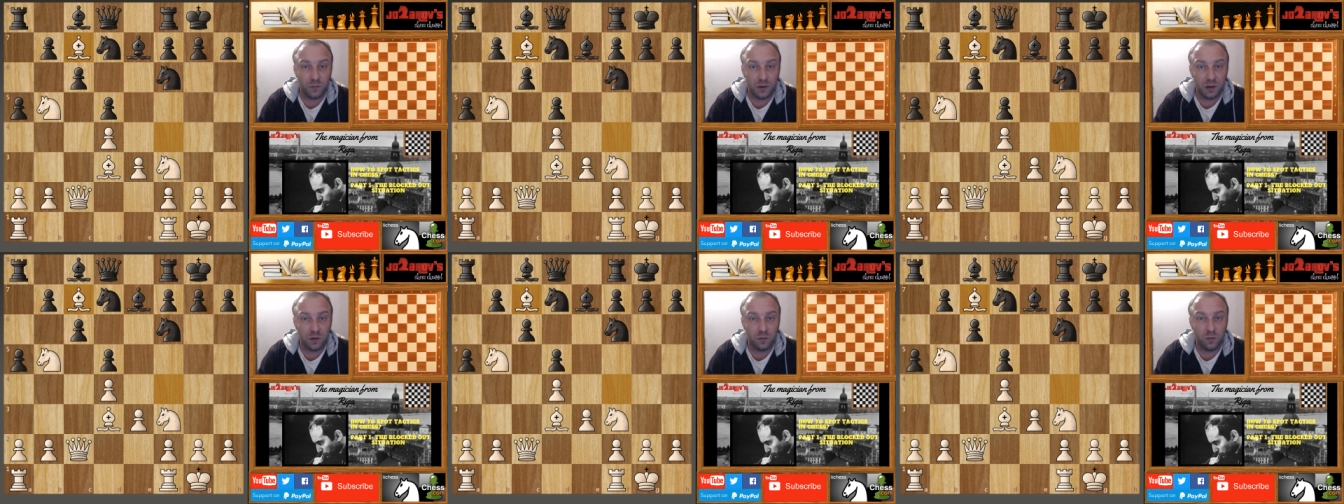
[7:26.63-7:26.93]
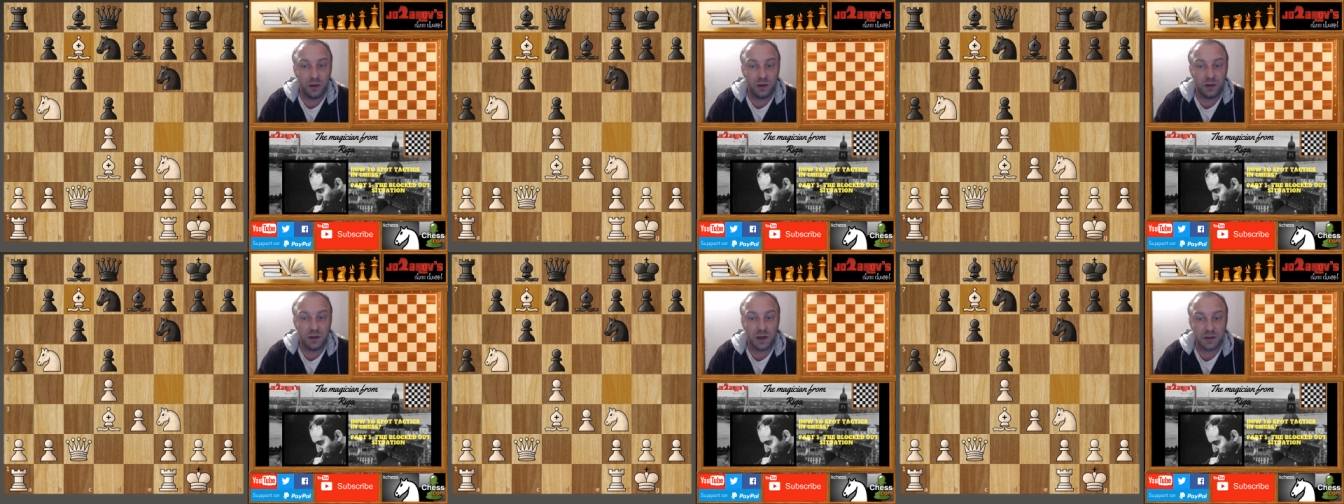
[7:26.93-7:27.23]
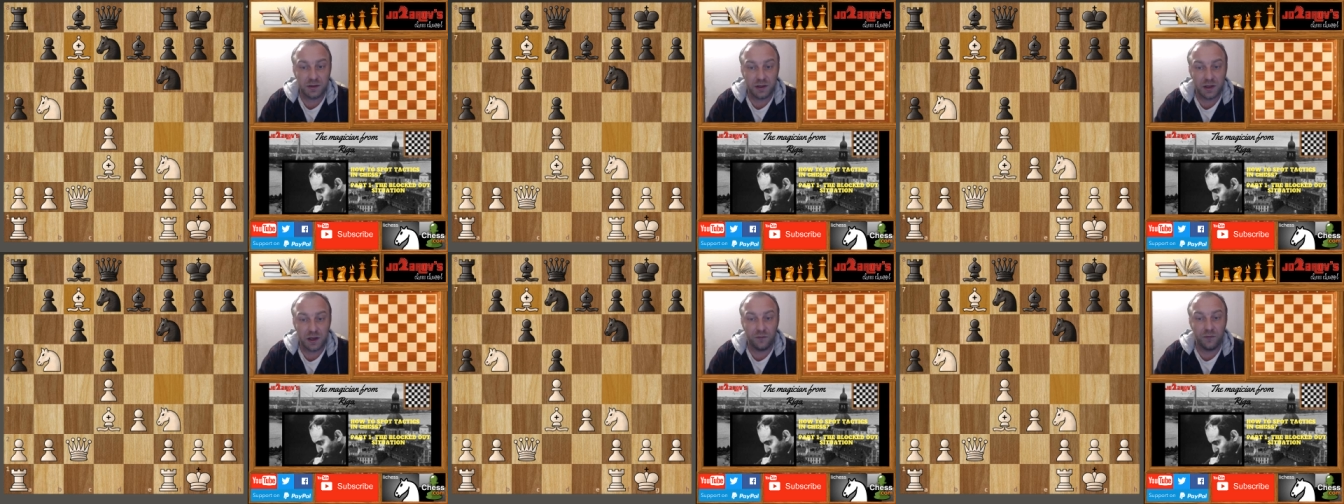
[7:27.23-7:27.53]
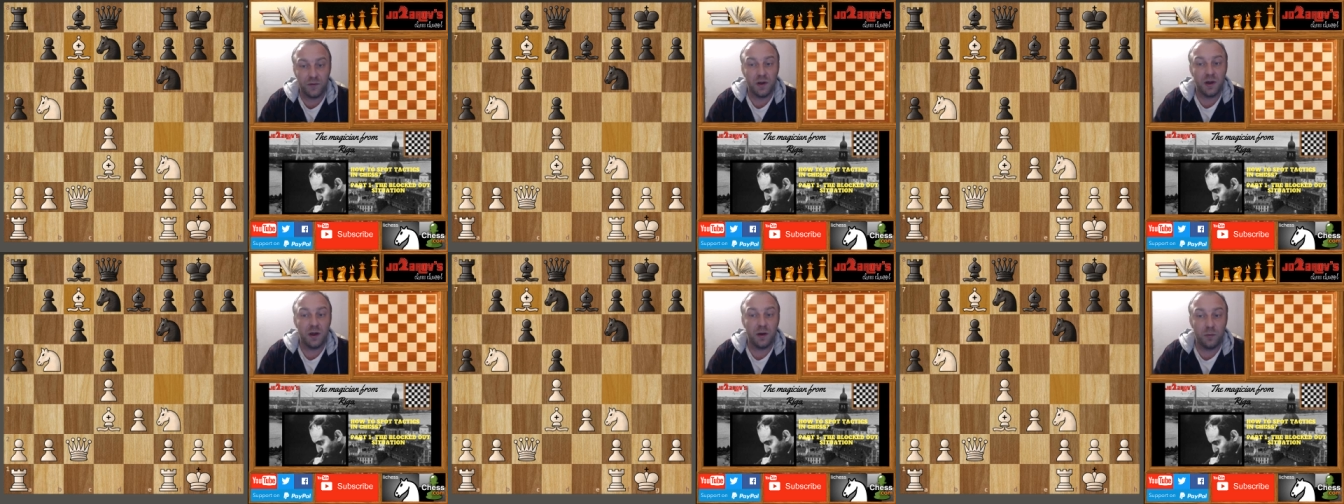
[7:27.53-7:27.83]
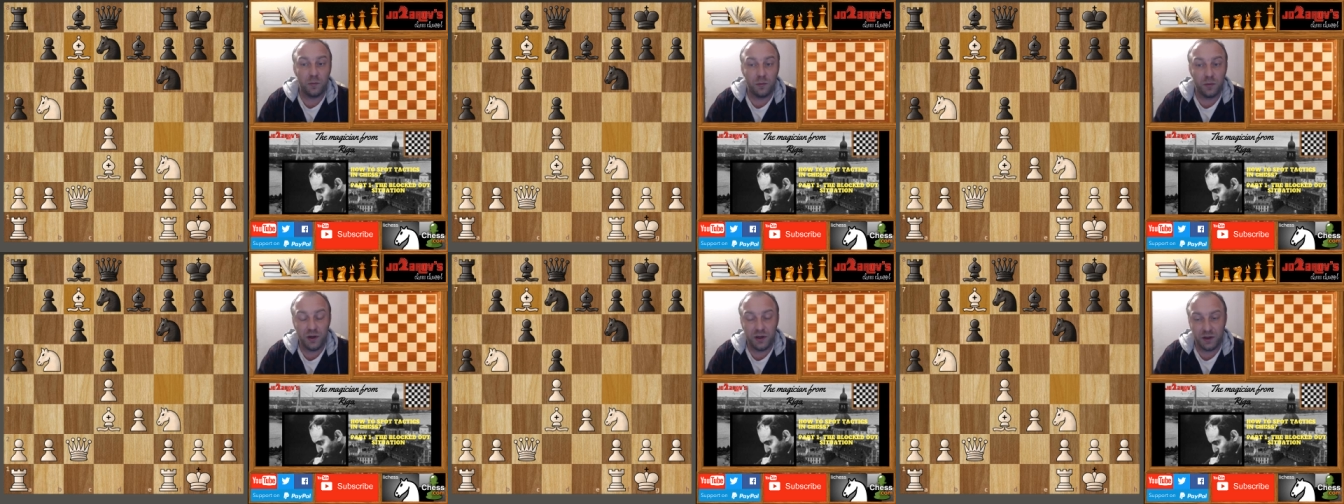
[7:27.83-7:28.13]
the queen doesn't have
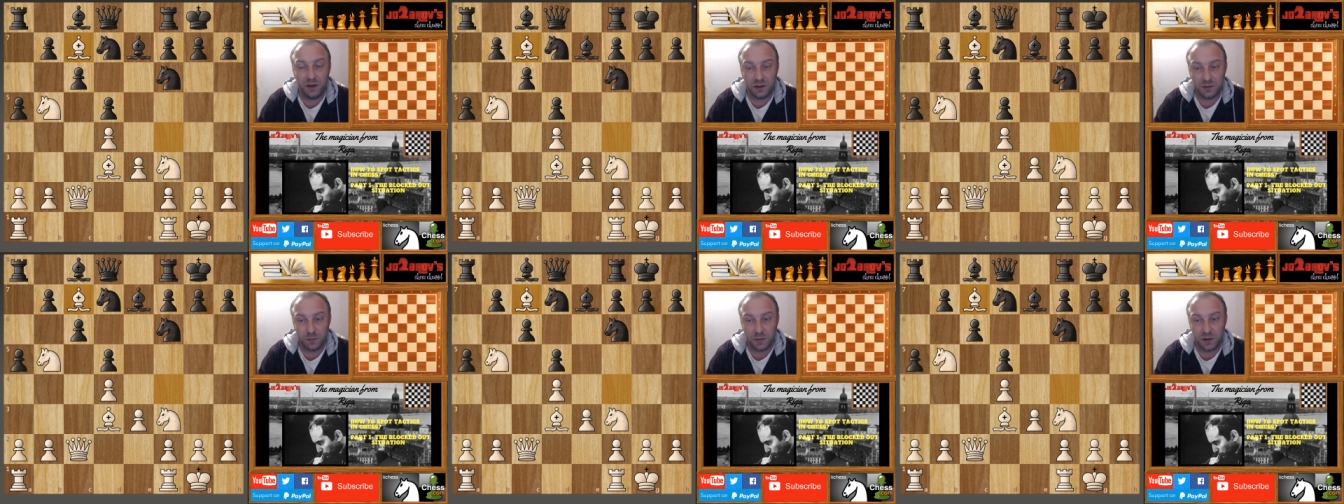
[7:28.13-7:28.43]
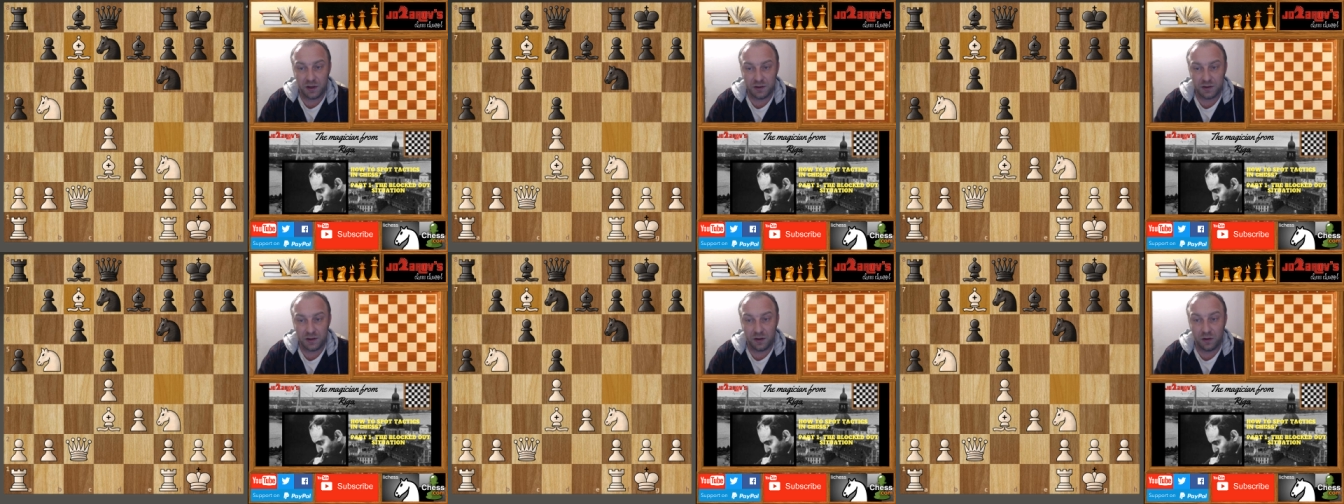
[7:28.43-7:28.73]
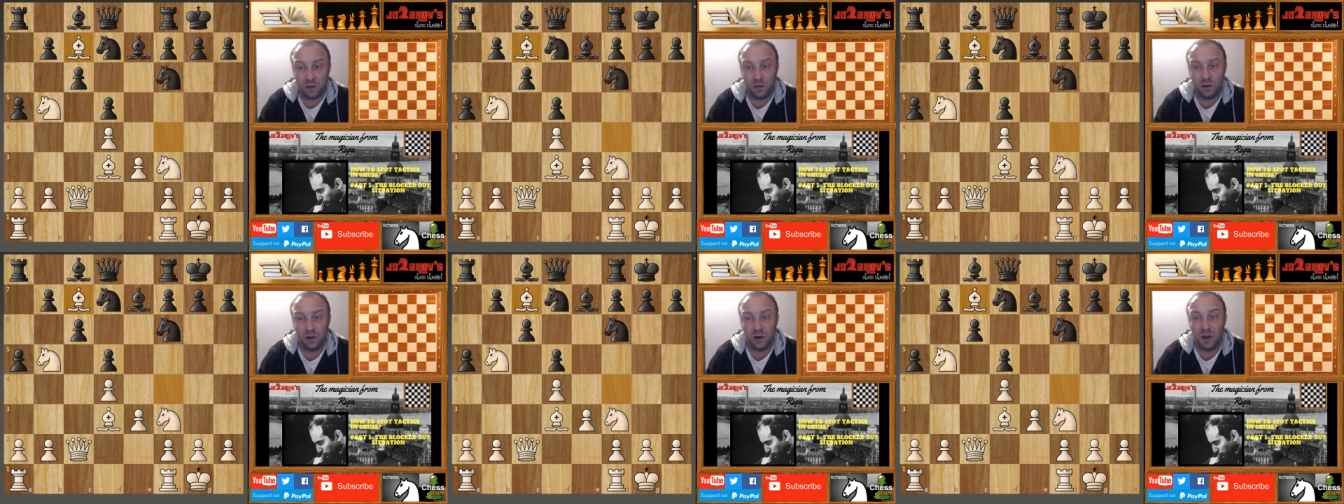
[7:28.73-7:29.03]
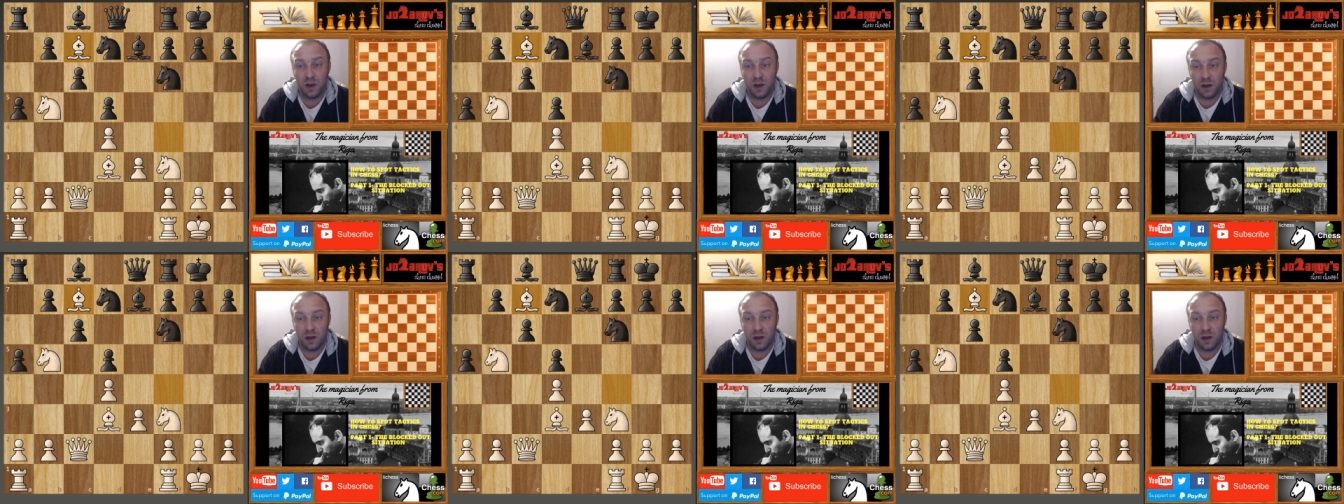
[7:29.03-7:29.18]
breathing space at all